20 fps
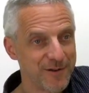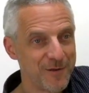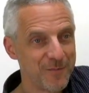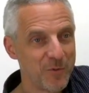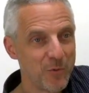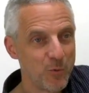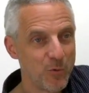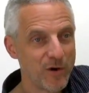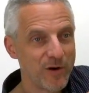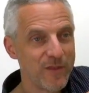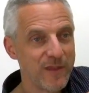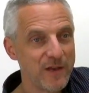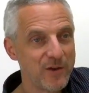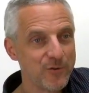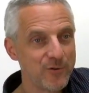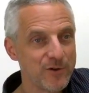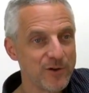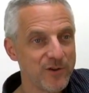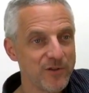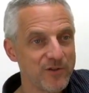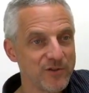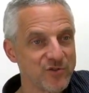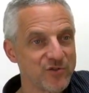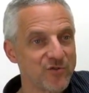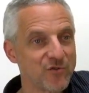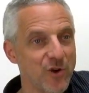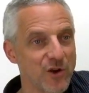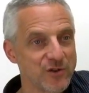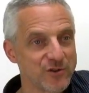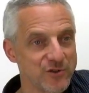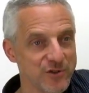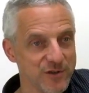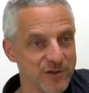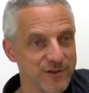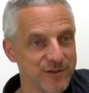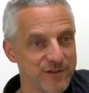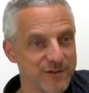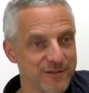But what are they doing to the structure?